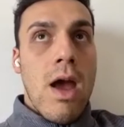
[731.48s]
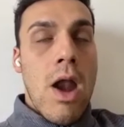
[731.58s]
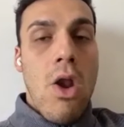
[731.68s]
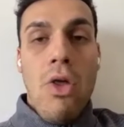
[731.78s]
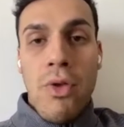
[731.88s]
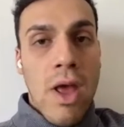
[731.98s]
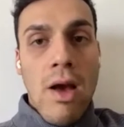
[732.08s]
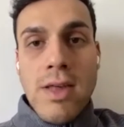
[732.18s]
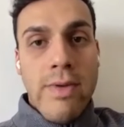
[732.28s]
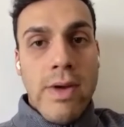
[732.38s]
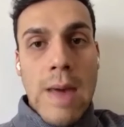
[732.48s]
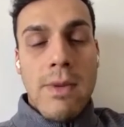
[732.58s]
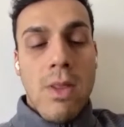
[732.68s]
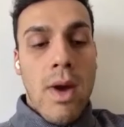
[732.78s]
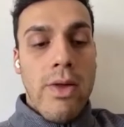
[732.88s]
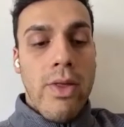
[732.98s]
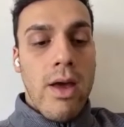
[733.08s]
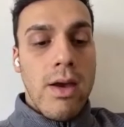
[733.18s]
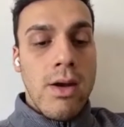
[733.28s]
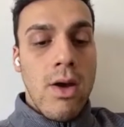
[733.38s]
And nothing else ever came in the way of
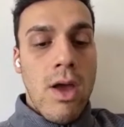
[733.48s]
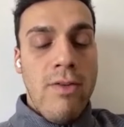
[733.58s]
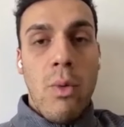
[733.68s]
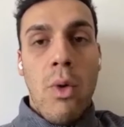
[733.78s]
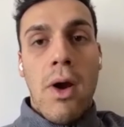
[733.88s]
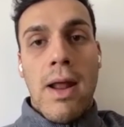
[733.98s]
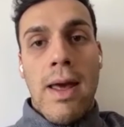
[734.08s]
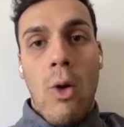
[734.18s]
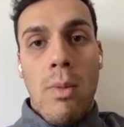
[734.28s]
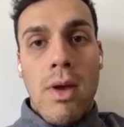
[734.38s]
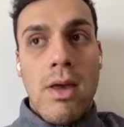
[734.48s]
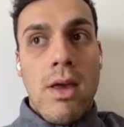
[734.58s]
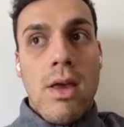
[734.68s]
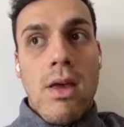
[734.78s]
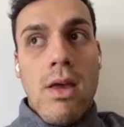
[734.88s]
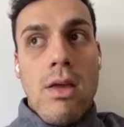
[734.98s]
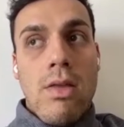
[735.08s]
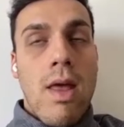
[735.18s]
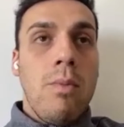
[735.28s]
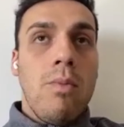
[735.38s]
that. If you weren't going to help me,
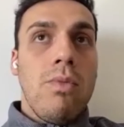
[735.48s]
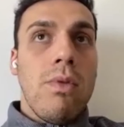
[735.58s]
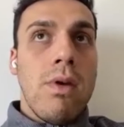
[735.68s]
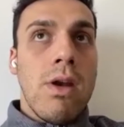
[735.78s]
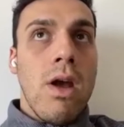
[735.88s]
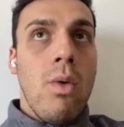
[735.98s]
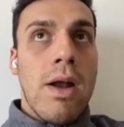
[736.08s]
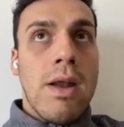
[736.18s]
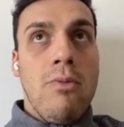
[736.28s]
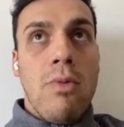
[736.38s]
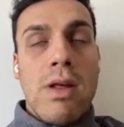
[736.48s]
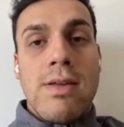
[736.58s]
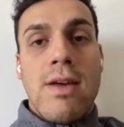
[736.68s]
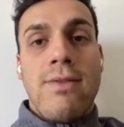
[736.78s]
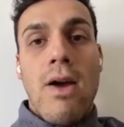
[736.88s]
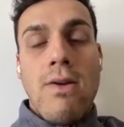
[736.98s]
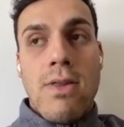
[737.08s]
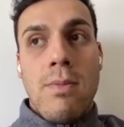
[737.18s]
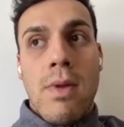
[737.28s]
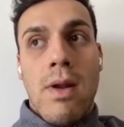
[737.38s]
then, I didn't really see a value to
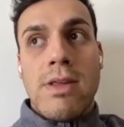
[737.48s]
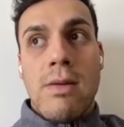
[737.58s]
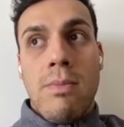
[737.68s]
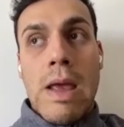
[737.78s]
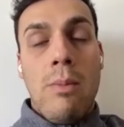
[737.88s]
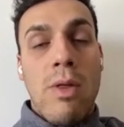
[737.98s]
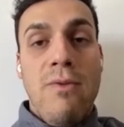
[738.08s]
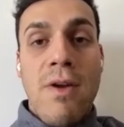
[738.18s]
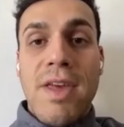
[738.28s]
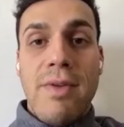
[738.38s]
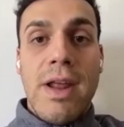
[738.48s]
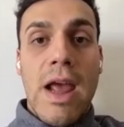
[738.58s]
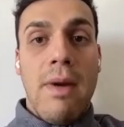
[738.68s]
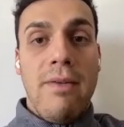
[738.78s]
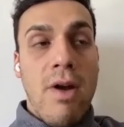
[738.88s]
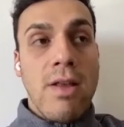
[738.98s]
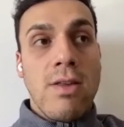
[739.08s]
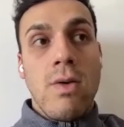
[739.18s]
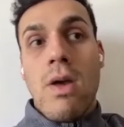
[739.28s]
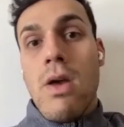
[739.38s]
them. And obviously being with friends every day, my
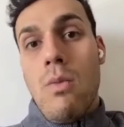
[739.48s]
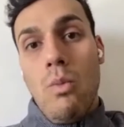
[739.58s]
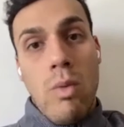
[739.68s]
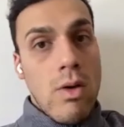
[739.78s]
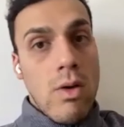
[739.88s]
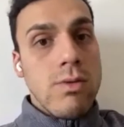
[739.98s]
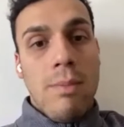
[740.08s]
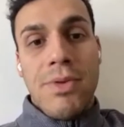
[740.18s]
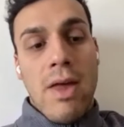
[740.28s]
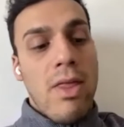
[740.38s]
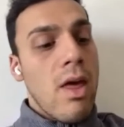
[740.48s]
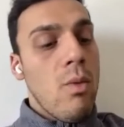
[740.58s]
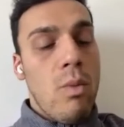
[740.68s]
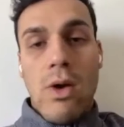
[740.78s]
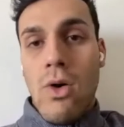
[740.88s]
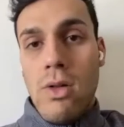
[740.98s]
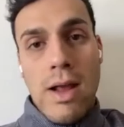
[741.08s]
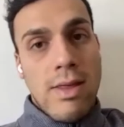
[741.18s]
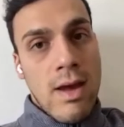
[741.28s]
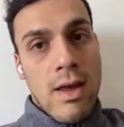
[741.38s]
friends, we all swam together, we all
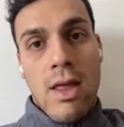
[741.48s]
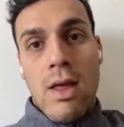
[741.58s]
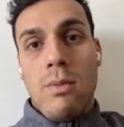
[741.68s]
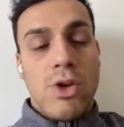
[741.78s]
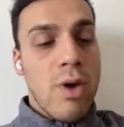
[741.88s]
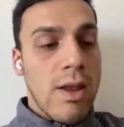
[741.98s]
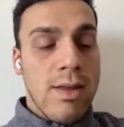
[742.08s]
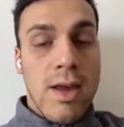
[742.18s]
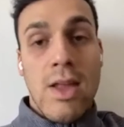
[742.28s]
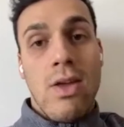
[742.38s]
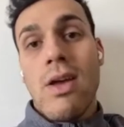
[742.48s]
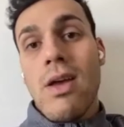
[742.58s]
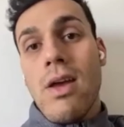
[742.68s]
ate together, we trained together.